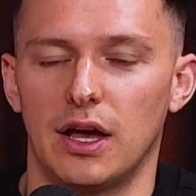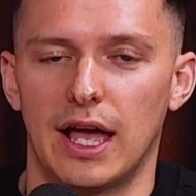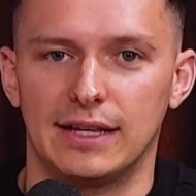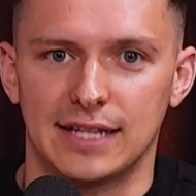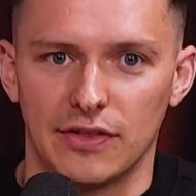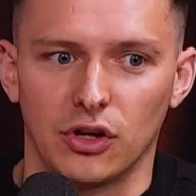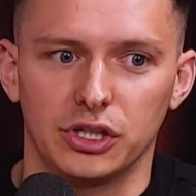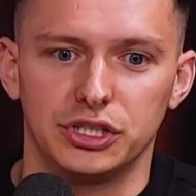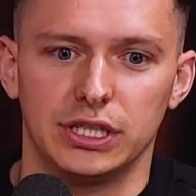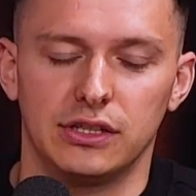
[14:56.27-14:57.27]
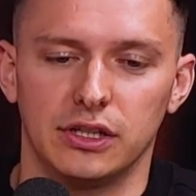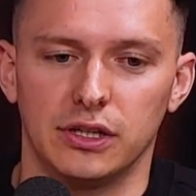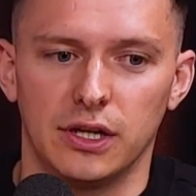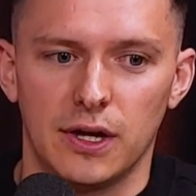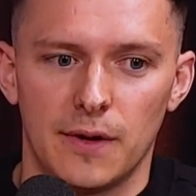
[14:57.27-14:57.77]
a technology
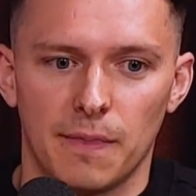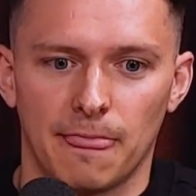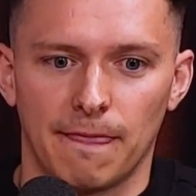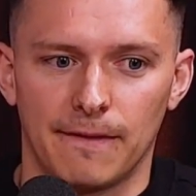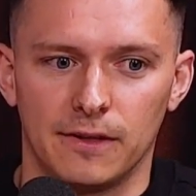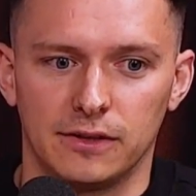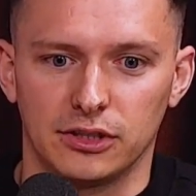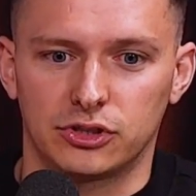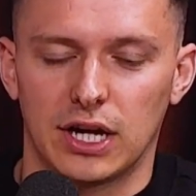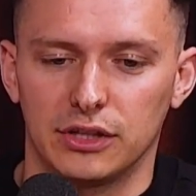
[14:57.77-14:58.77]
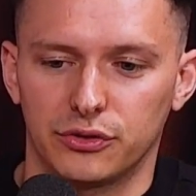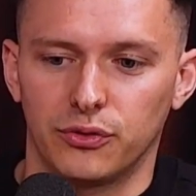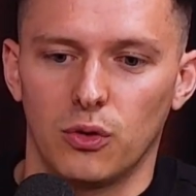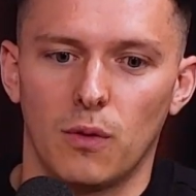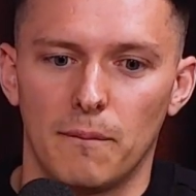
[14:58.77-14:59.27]
that does
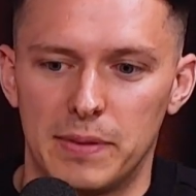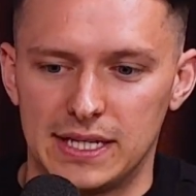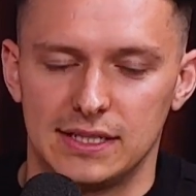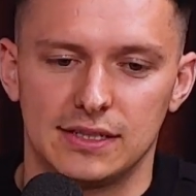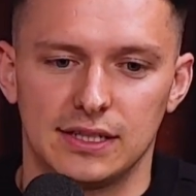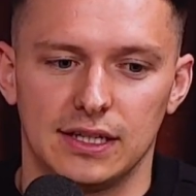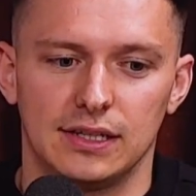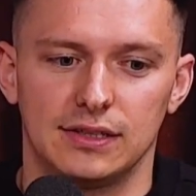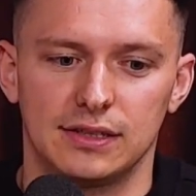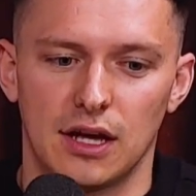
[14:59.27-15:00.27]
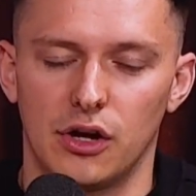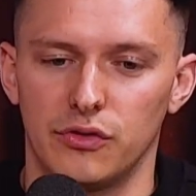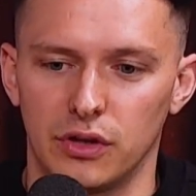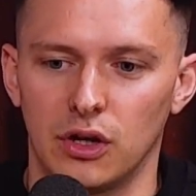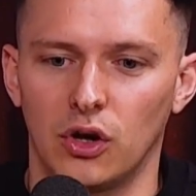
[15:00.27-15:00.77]
transform businesses
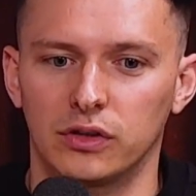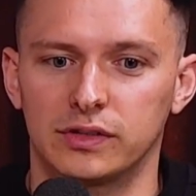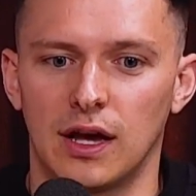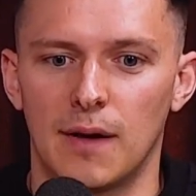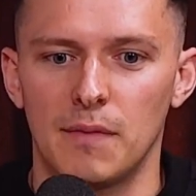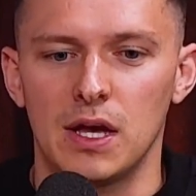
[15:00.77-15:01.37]
over the long term.